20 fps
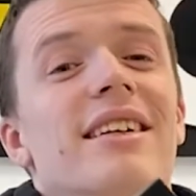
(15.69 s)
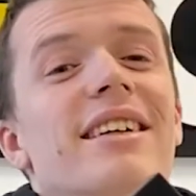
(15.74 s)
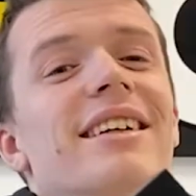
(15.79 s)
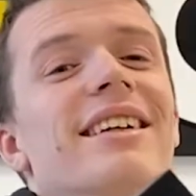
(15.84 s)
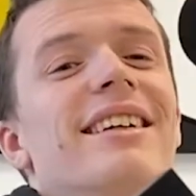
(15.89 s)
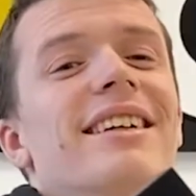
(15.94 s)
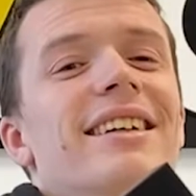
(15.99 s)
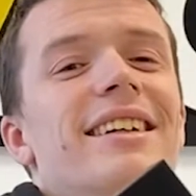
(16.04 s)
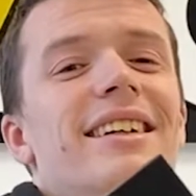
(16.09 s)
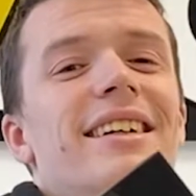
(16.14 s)

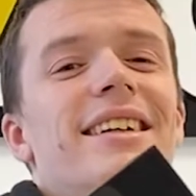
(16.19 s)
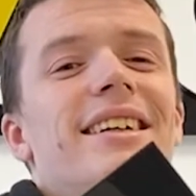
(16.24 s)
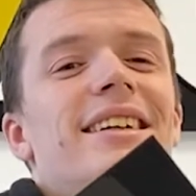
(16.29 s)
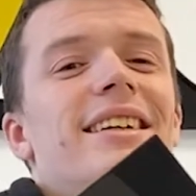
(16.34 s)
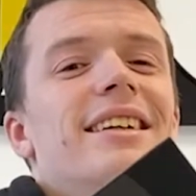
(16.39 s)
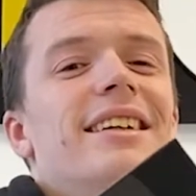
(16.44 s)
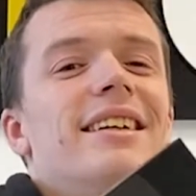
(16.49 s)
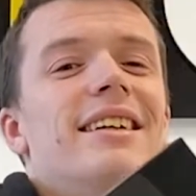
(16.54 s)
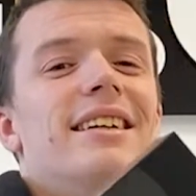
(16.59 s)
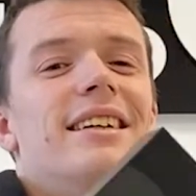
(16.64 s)
Just wanted to
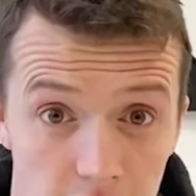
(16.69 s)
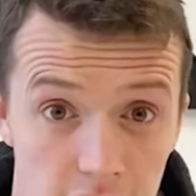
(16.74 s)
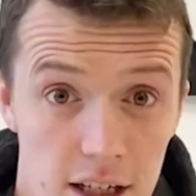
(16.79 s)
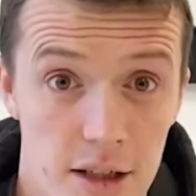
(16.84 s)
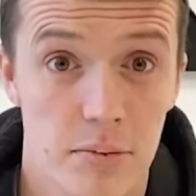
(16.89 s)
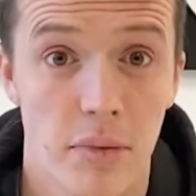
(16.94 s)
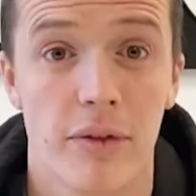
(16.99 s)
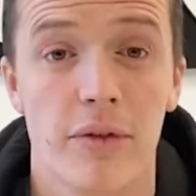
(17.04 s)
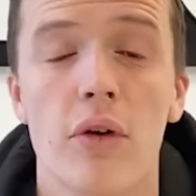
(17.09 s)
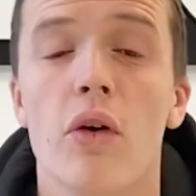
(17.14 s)
say guys,
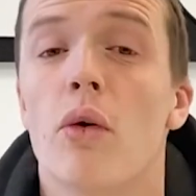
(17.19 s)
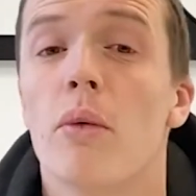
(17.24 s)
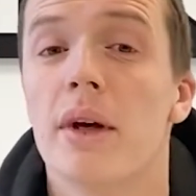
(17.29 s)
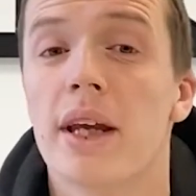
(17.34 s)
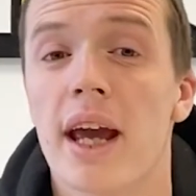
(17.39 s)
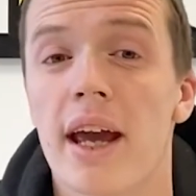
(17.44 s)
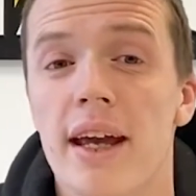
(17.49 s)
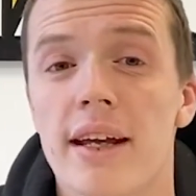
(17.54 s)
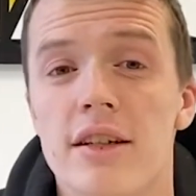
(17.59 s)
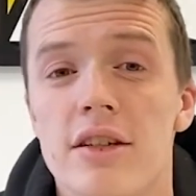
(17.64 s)
before we
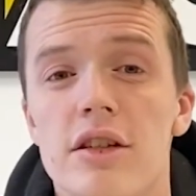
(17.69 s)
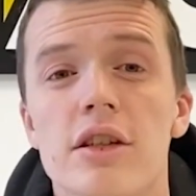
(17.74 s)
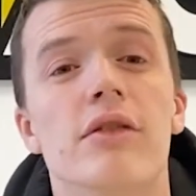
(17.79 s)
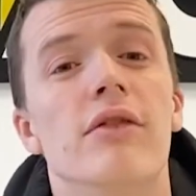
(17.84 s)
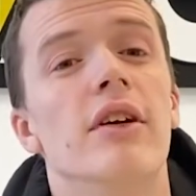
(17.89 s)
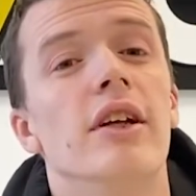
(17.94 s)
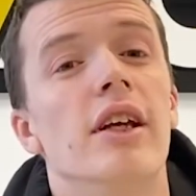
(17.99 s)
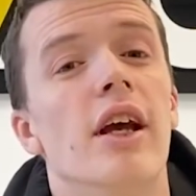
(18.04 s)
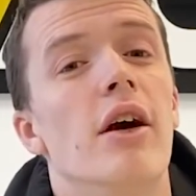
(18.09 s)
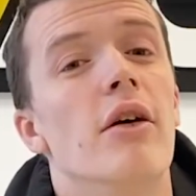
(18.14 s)
get into the
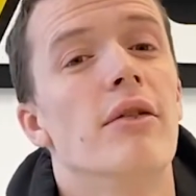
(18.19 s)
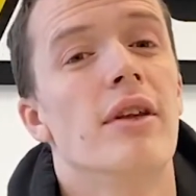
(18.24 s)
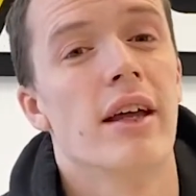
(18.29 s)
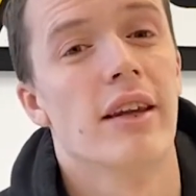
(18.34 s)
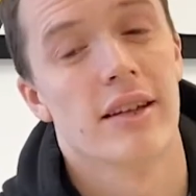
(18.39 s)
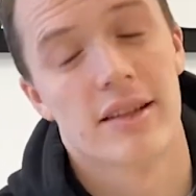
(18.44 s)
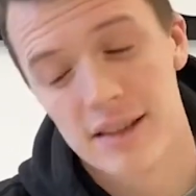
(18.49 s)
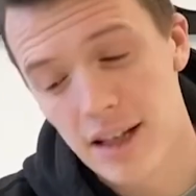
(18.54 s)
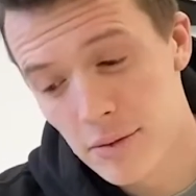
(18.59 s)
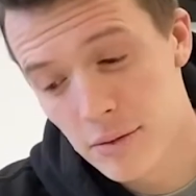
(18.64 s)
video, that the
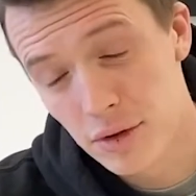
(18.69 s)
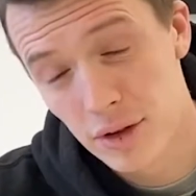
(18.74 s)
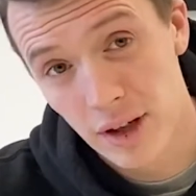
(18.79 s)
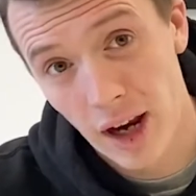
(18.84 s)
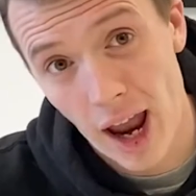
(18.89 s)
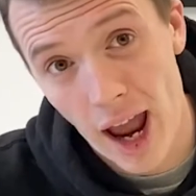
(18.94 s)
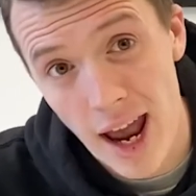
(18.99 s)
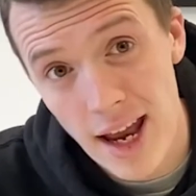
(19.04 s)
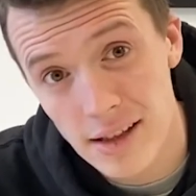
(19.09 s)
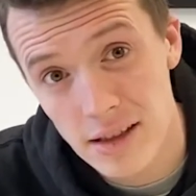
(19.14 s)
Samsung
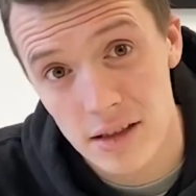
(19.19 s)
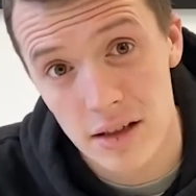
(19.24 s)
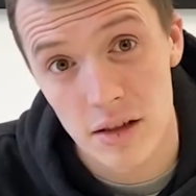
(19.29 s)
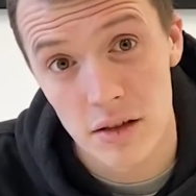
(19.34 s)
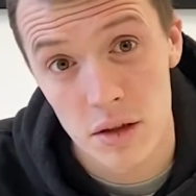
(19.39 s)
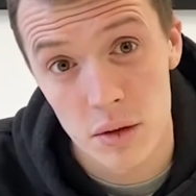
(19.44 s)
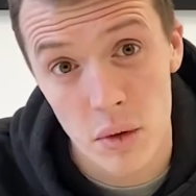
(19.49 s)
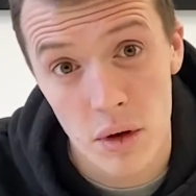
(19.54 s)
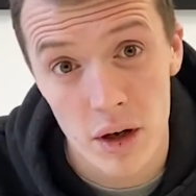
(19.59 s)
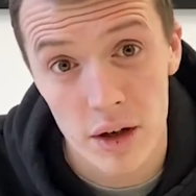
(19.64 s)

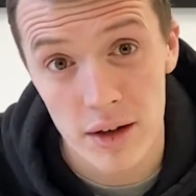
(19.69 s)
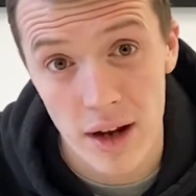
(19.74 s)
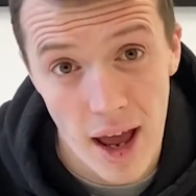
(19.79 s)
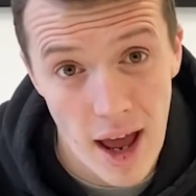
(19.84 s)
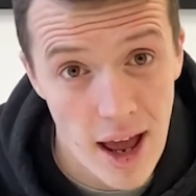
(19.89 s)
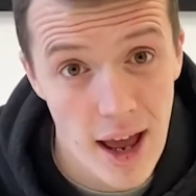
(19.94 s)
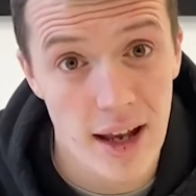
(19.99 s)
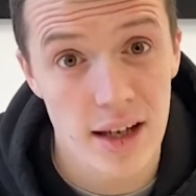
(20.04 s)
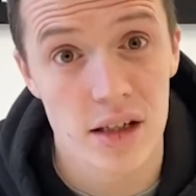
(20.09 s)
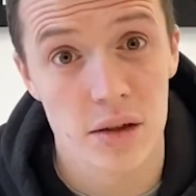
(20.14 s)
S21,
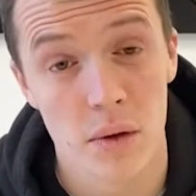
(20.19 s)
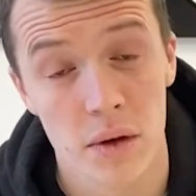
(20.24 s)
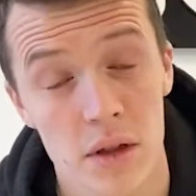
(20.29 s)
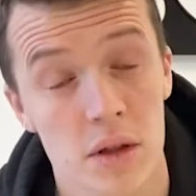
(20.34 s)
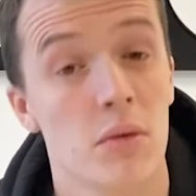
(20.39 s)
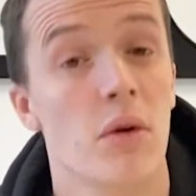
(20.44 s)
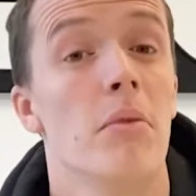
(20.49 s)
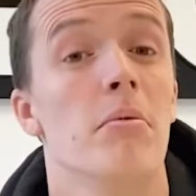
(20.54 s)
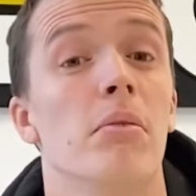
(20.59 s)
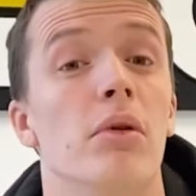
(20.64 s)

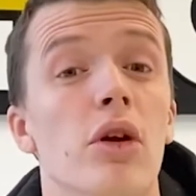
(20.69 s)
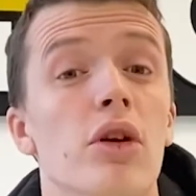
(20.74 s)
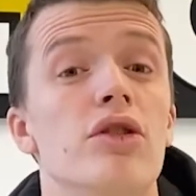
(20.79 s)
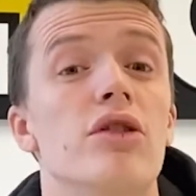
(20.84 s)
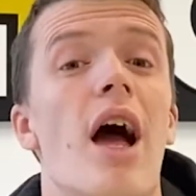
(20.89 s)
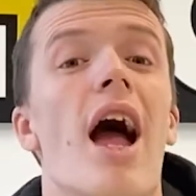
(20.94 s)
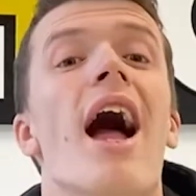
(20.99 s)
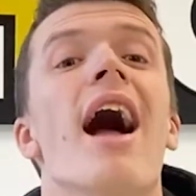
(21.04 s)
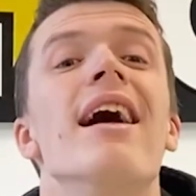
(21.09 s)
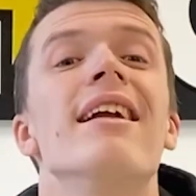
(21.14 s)
S21 Plus
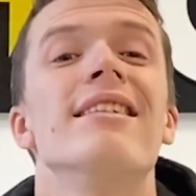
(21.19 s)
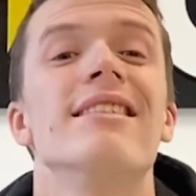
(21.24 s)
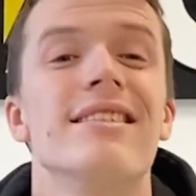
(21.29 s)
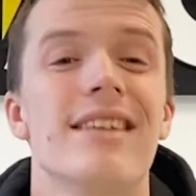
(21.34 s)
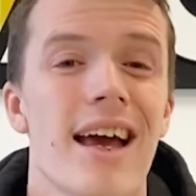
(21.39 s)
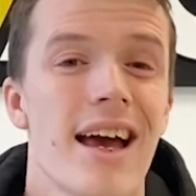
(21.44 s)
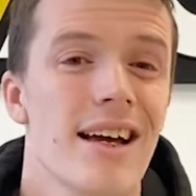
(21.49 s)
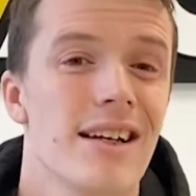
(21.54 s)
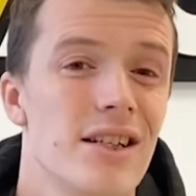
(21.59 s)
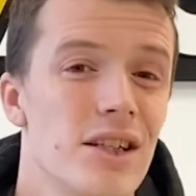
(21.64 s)
and
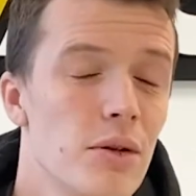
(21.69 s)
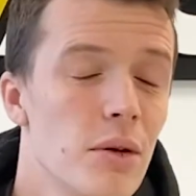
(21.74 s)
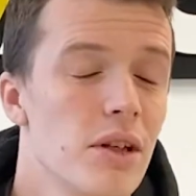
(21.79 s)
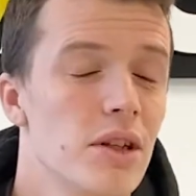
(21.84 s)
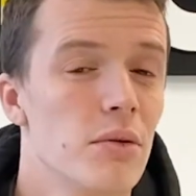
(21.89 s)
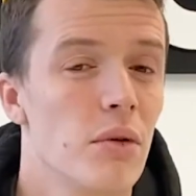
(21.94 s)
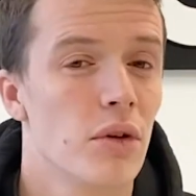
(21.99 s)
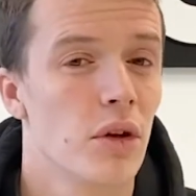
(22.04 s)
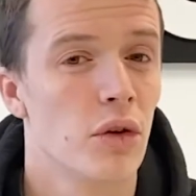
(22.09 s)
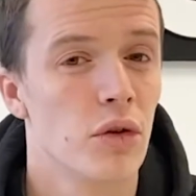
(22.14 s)

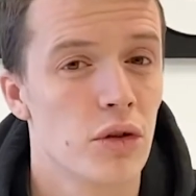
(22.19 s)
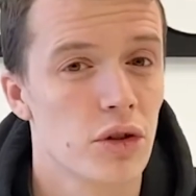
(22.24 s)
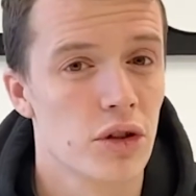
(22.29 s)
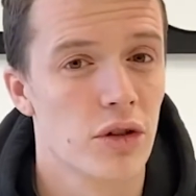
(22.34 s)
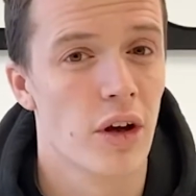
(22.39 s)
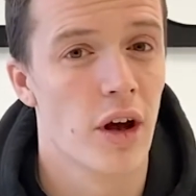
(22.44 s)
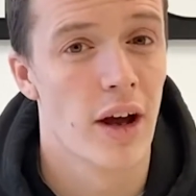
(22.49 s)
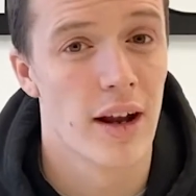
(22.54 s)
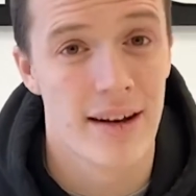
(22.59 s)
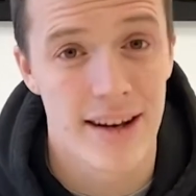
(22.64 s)
S21
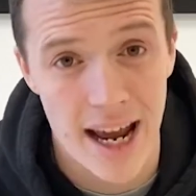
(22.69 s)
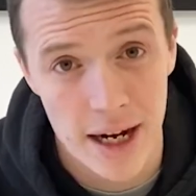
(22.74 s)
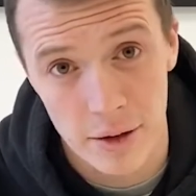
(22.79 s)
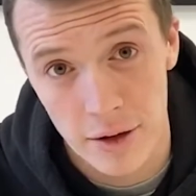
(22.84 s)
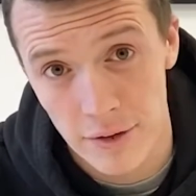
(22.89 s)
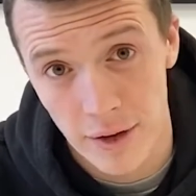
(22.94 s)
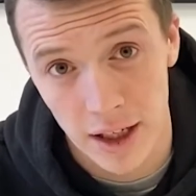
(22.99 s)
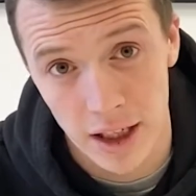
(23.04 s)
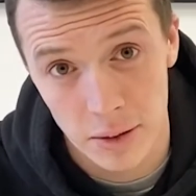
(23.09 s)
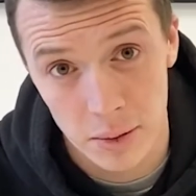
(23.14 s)
Ultra are now
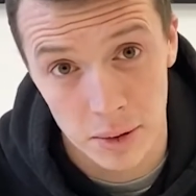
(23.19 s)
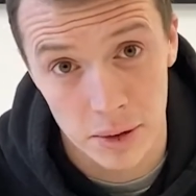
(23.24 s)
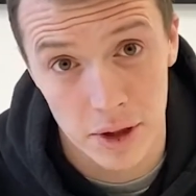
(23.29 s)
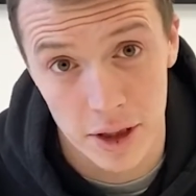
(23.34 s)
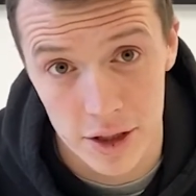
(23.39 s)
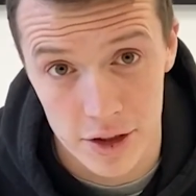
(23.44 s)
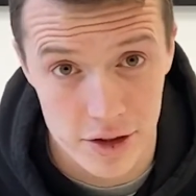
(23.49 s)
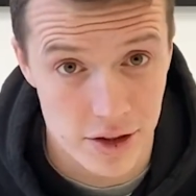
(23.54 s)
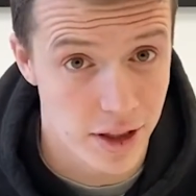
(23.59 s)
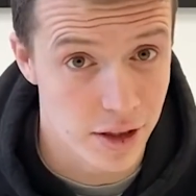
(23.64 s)
available
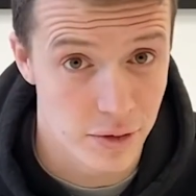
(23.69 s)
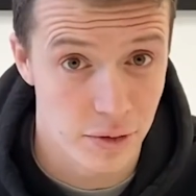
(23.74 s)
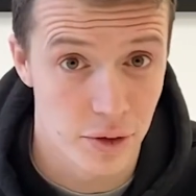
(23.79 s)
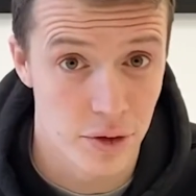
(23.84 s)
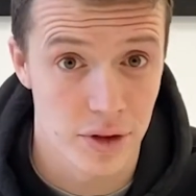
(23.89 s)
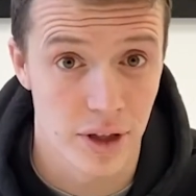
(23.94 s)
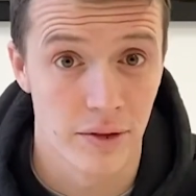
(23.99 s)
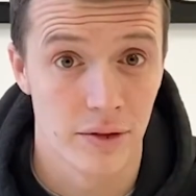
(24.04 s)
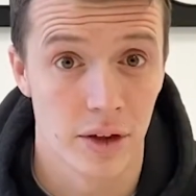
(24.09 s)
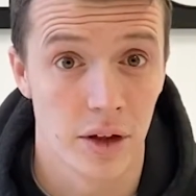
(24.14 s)
at
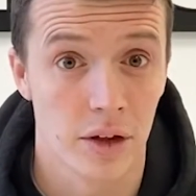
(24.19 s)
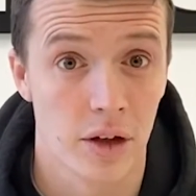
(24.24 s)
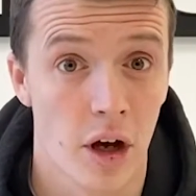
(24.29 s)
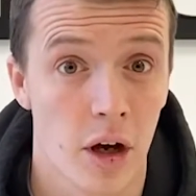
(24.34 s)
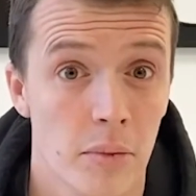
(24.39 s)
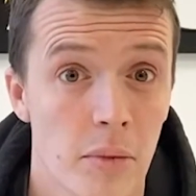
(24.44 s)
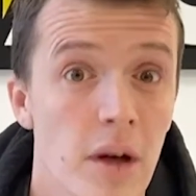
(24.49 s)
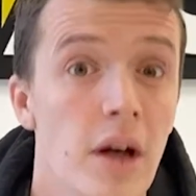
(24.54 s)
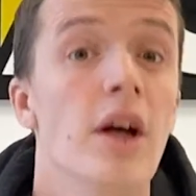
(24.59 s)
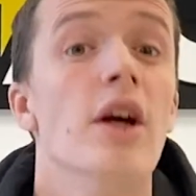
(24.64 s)

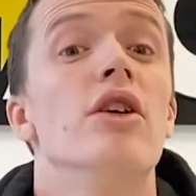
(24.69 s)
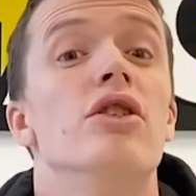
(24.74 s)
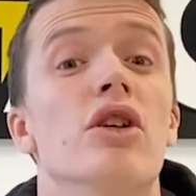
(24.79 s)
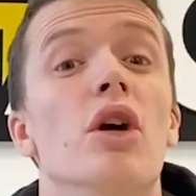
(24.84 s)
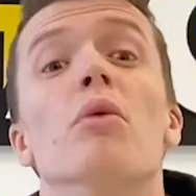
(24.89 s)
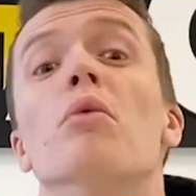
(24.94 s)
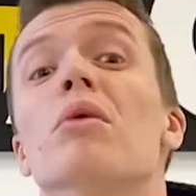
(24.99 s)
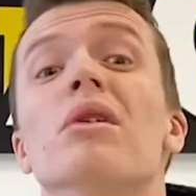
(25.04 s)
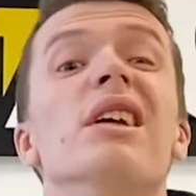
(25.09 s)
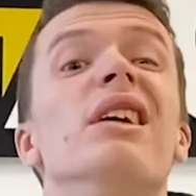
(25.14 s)
C247.com. So
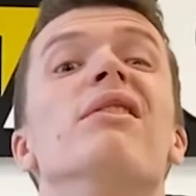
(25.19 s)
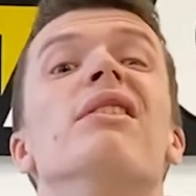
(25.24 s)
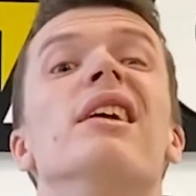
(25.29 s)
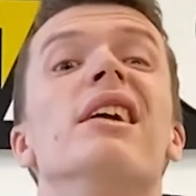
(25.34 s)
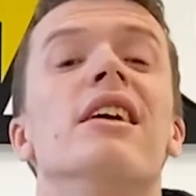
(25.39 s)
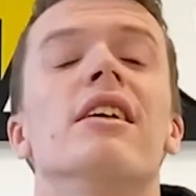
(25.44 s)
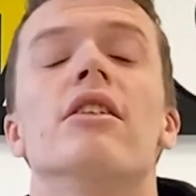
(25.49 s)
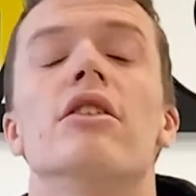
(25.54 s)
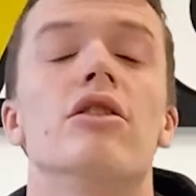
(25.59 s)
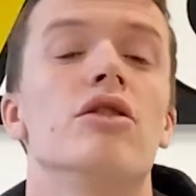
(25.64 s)
we'll leave a link
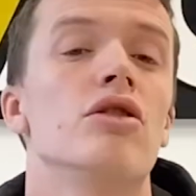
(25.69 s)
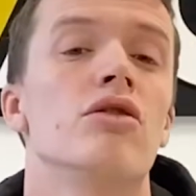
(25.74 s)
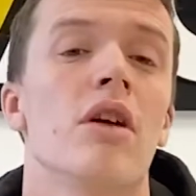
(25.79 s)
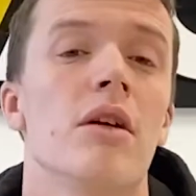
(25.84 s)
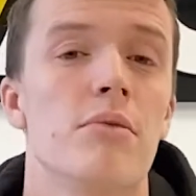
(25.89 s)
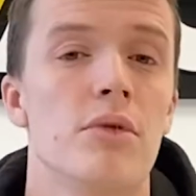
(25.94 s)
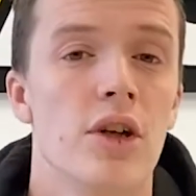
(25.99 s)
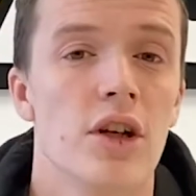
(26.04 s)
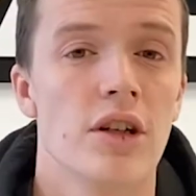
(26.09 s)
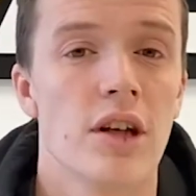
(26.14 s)
in the
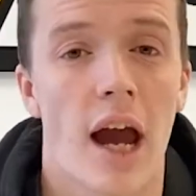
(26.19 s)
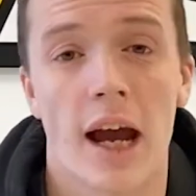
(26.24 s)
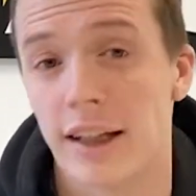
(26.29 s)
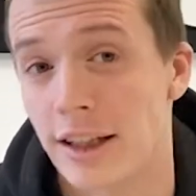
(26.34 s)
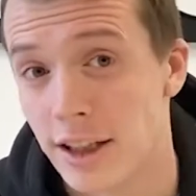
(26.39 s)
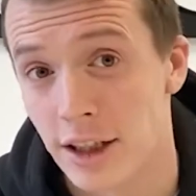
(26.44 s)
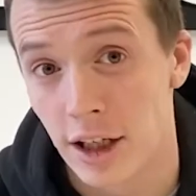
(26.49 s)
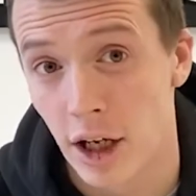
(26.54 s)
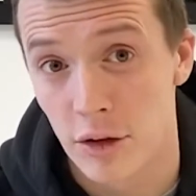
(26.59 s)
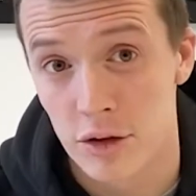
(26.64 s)
description and you
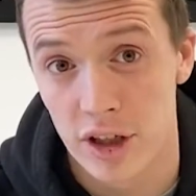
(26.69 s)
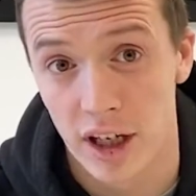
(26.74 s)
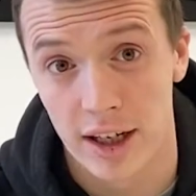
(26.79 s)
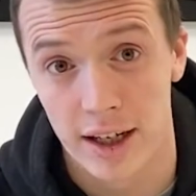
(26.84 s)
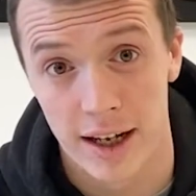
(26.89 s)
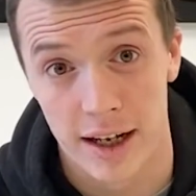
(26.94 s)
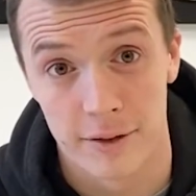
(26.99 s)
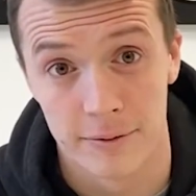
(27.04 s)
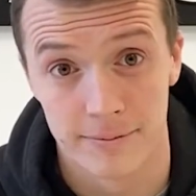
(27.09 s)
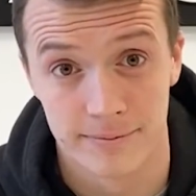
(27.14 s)
can go check it
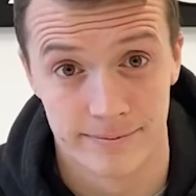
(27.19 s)
out.